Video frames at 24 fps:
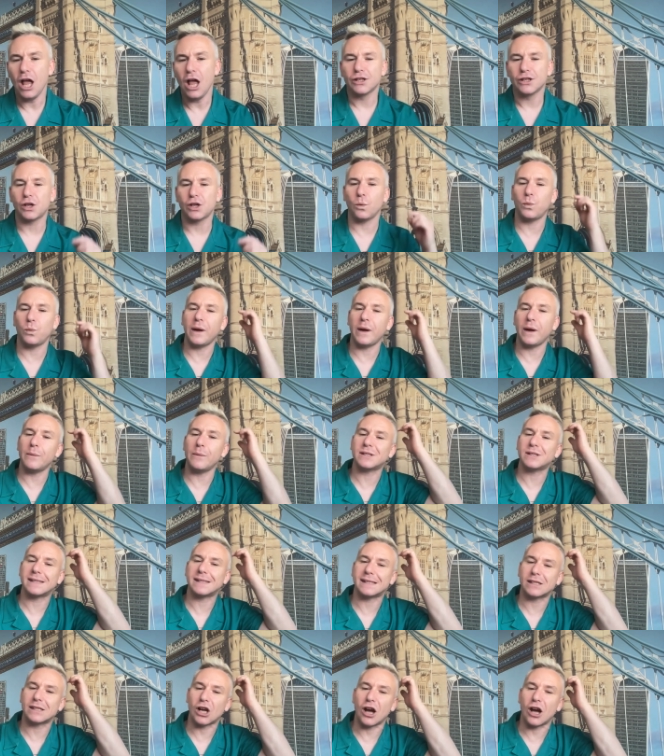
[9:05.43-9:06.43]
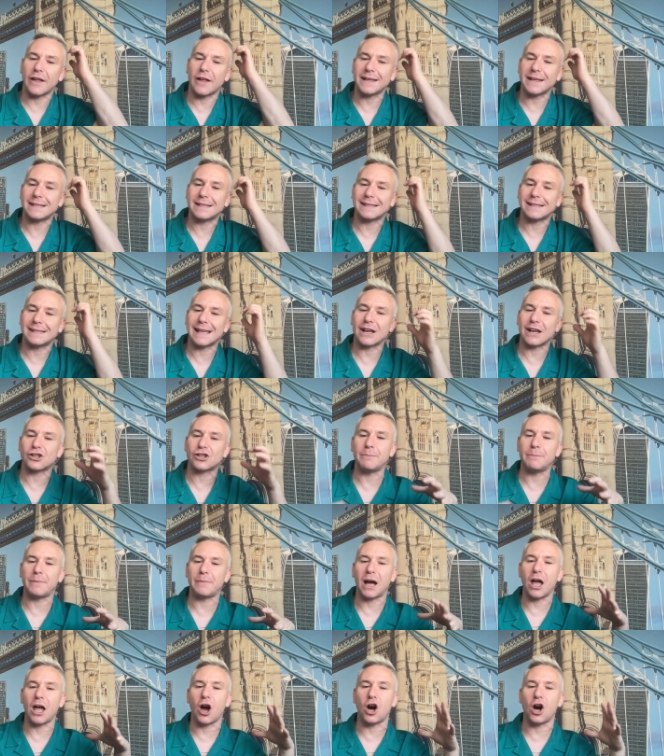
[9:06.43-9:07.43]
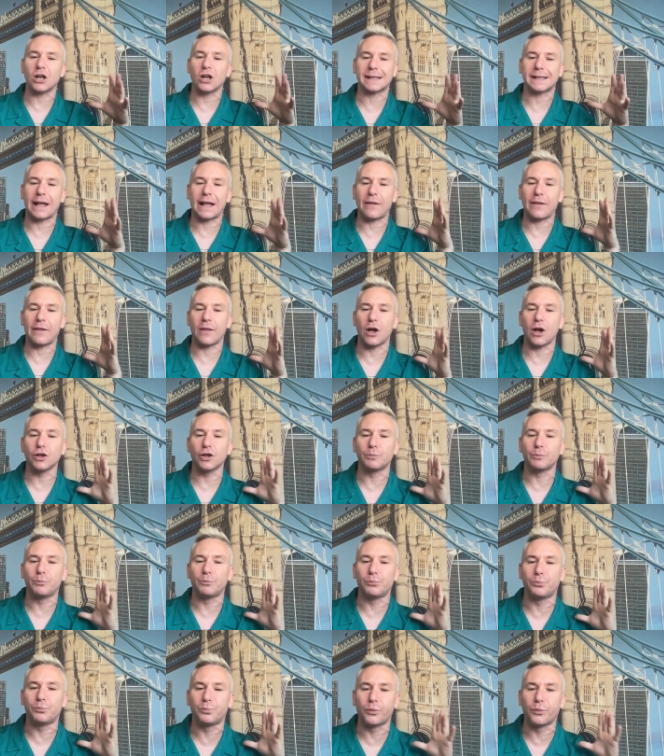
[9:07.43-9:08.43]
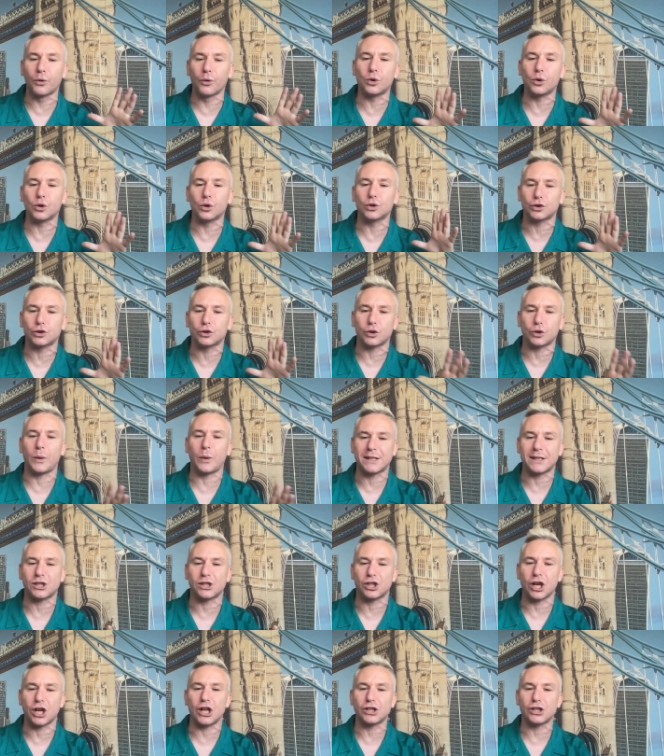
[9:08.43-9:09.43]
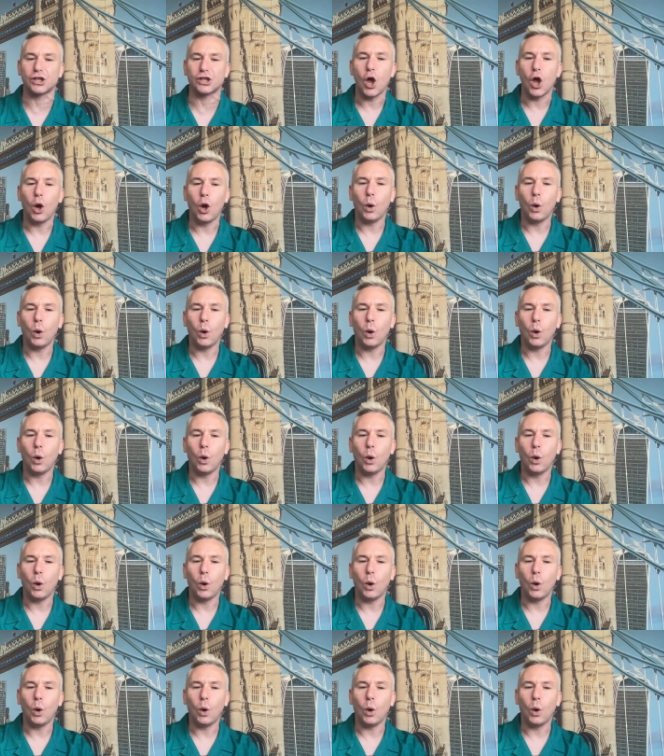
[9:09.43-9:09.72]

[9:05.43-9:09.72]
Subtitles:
So we will start this section by asking those broad questions: